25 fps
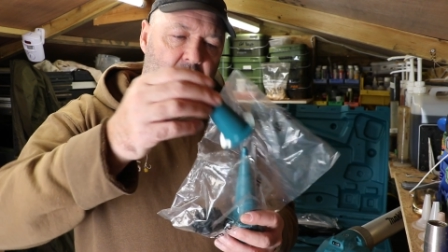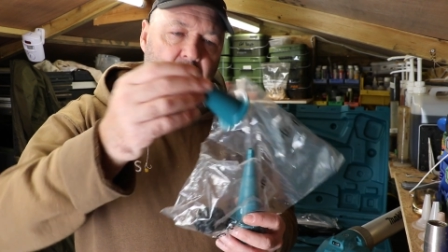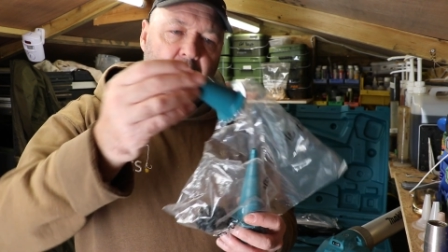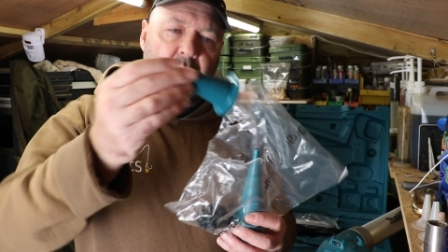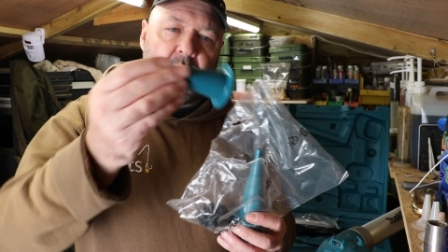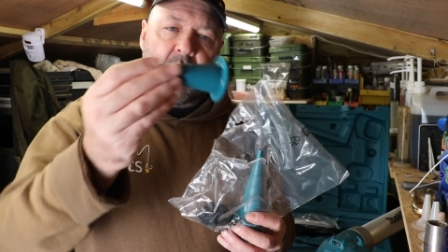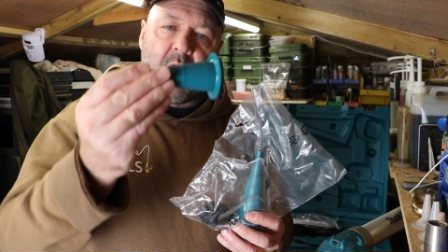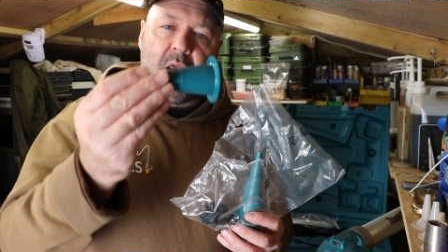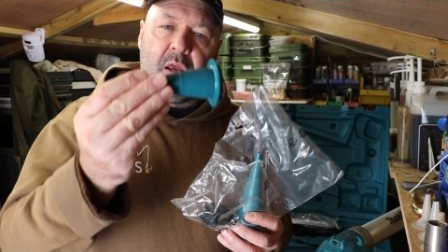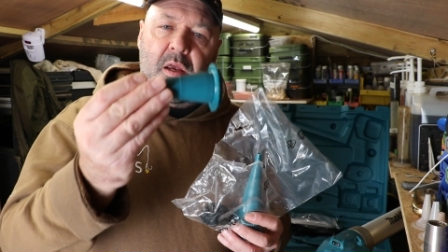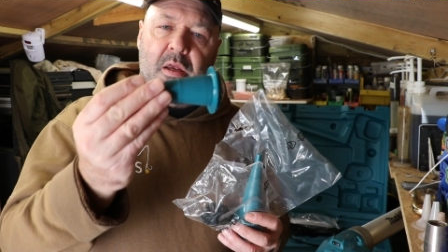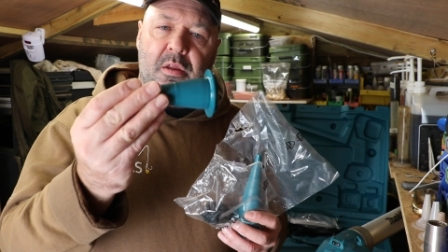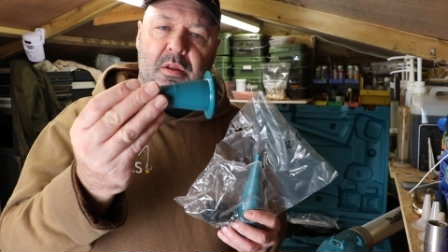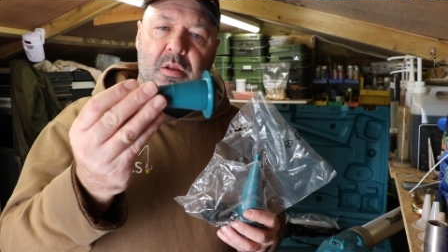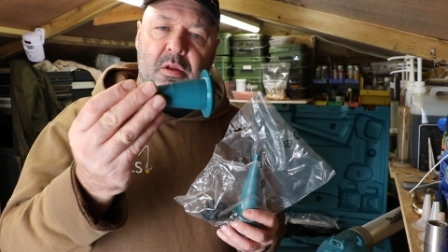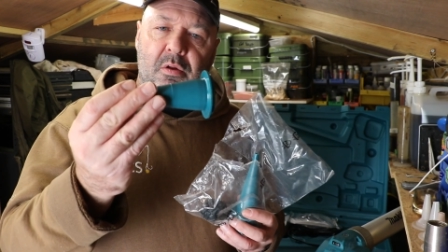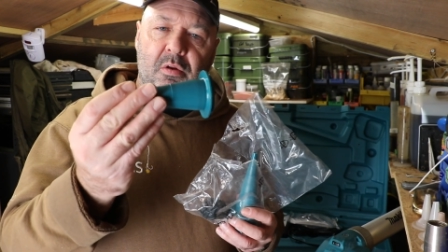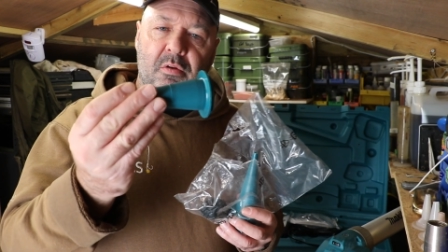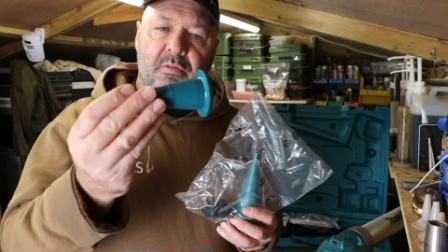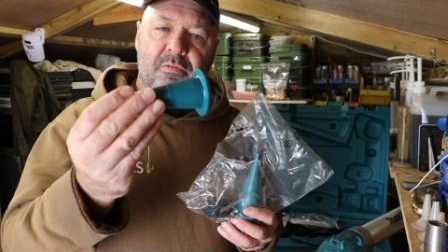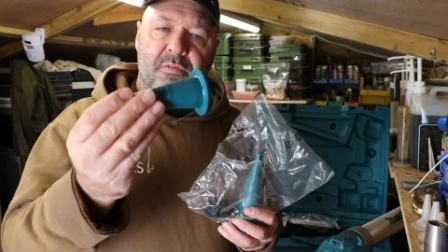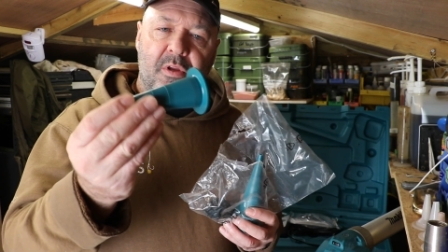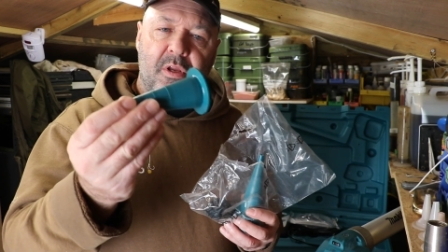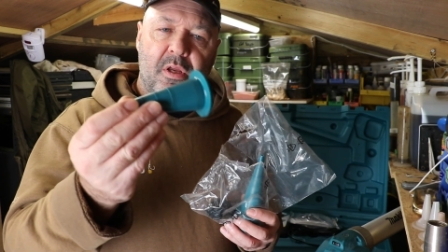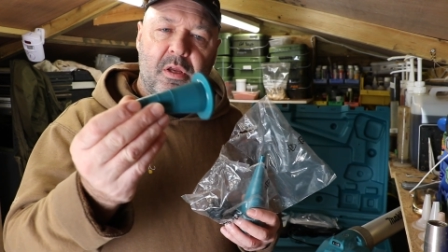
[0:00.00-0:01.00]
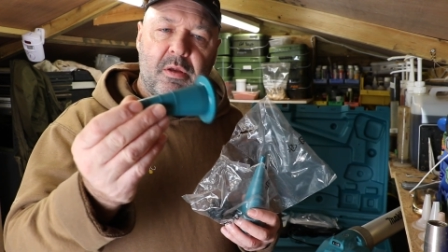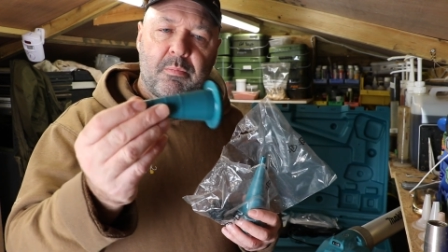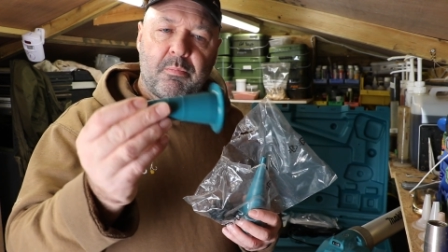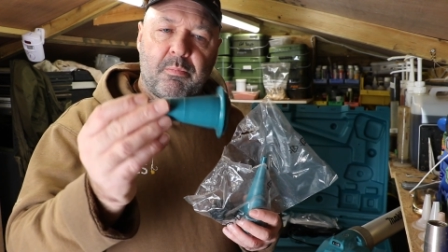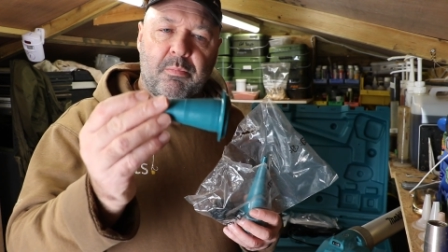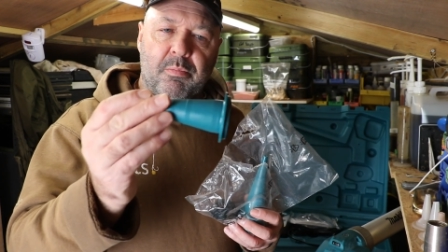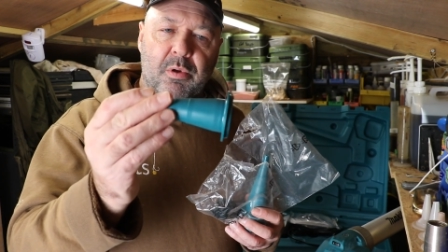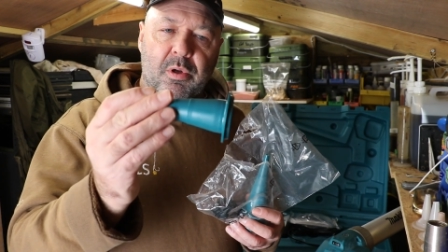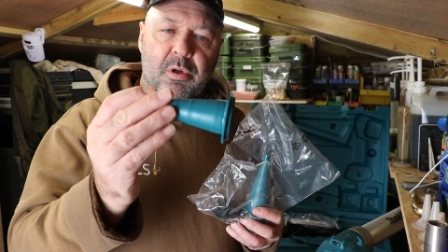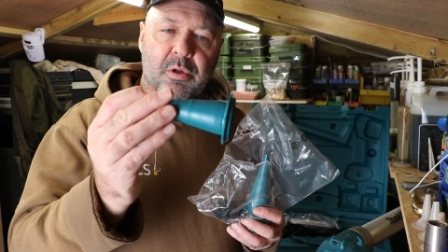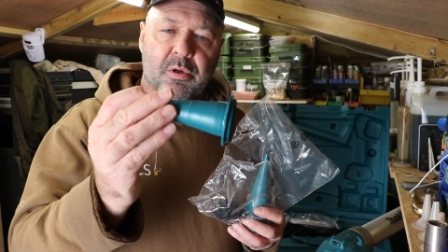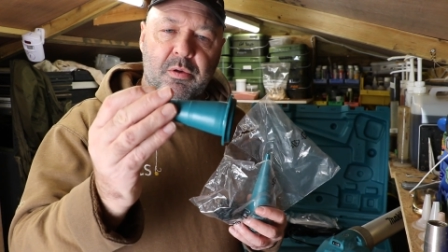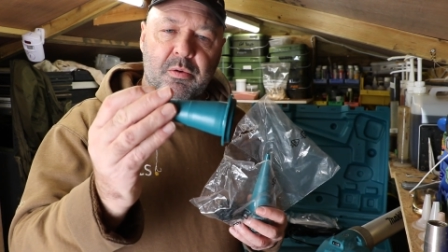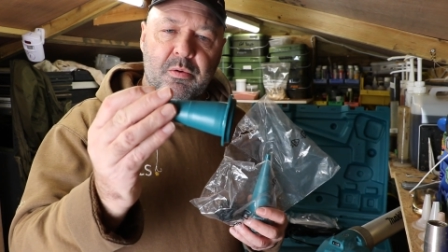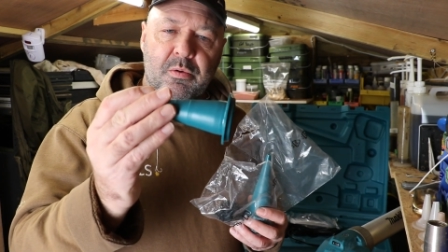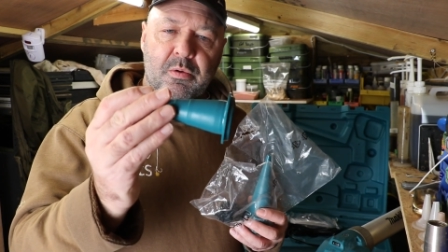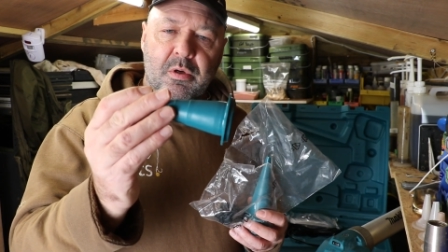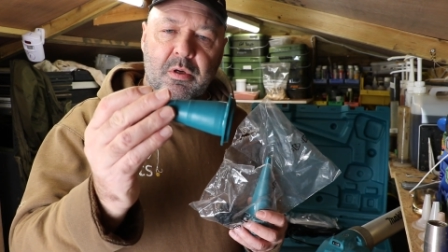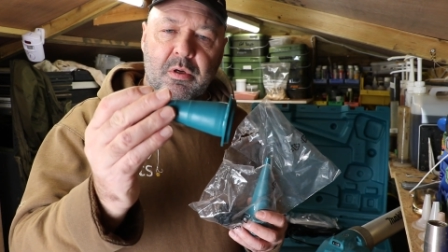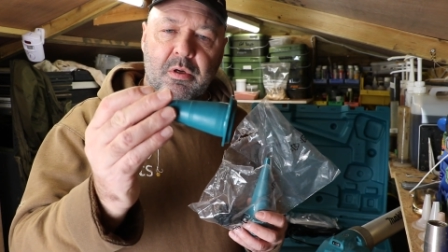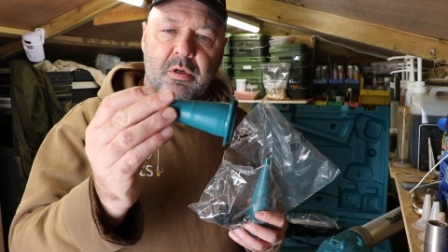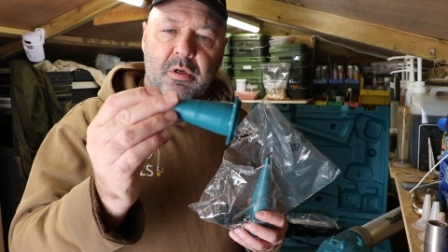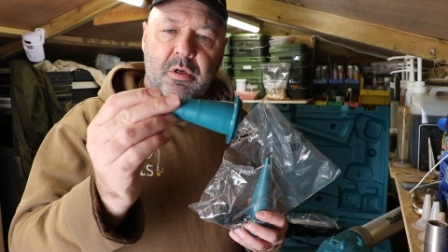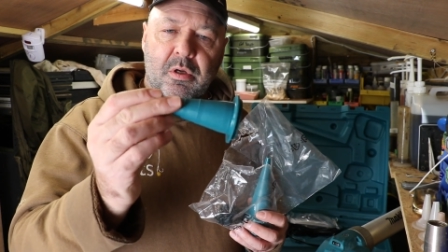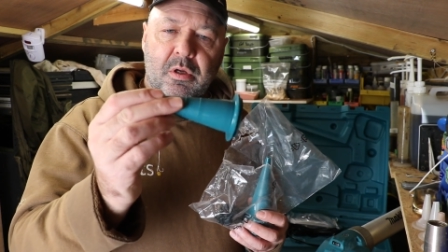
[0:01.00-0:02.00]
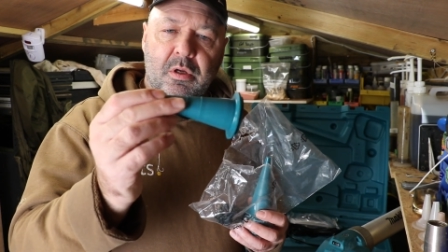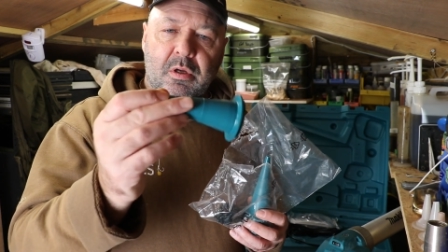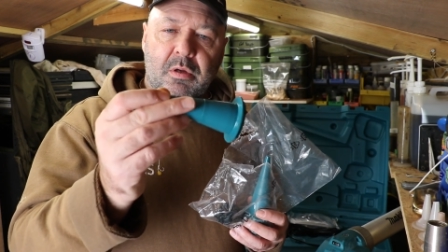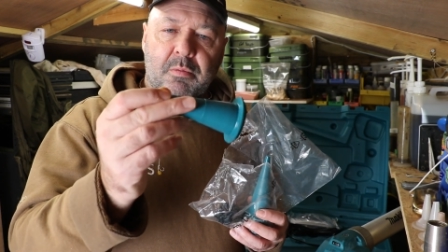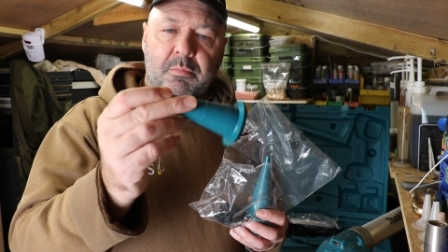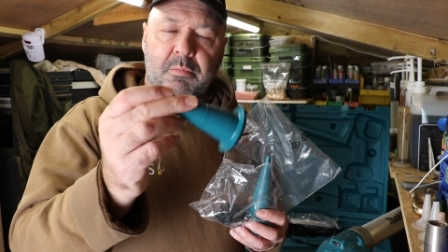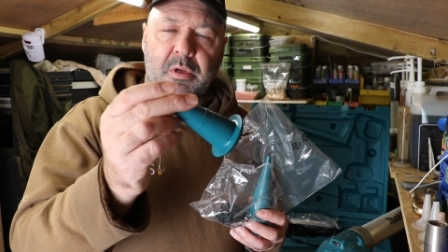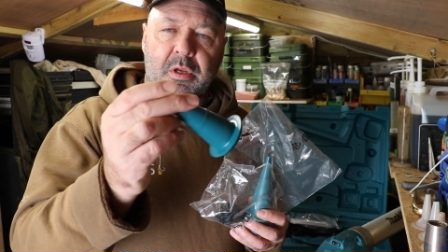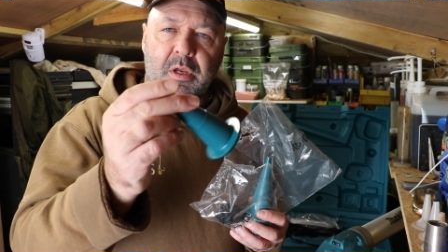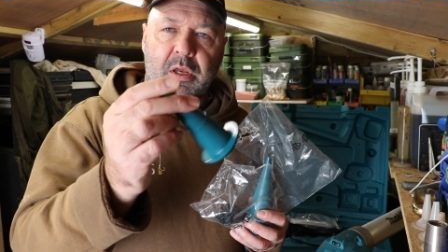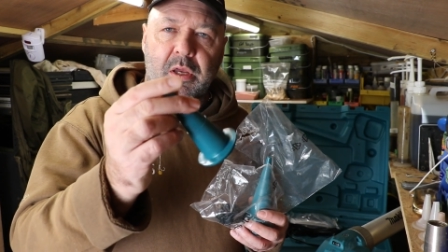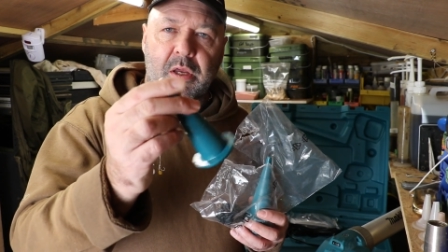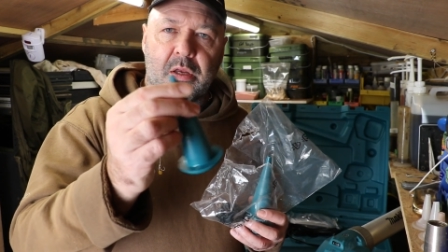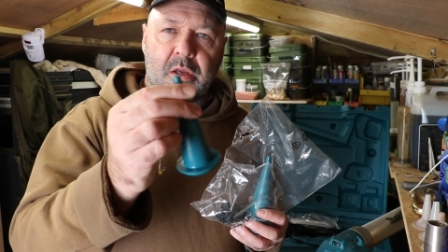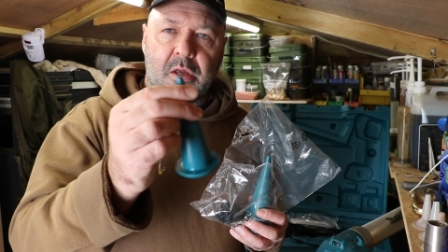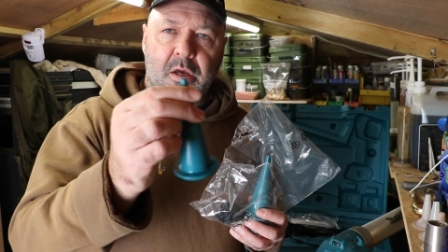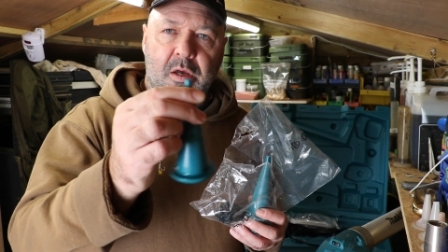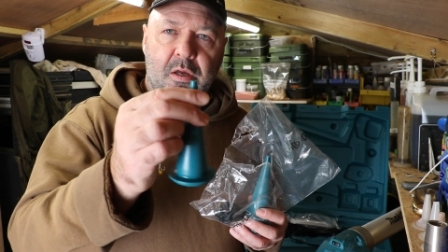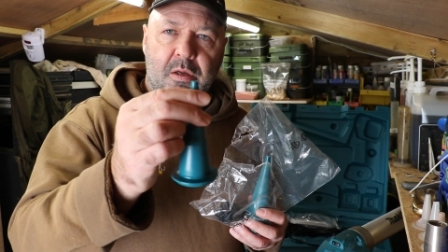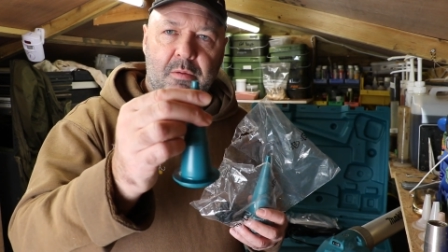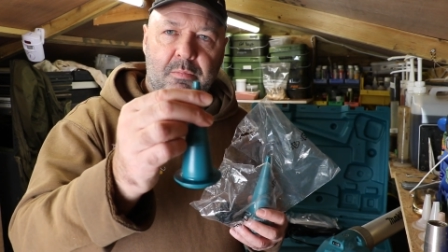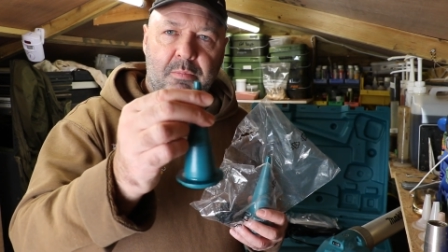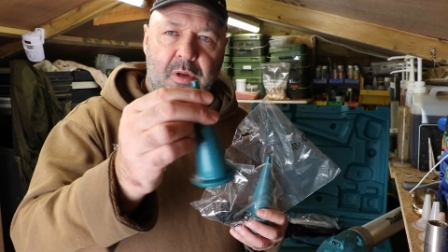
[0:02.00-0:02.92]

in the lovely blue Makita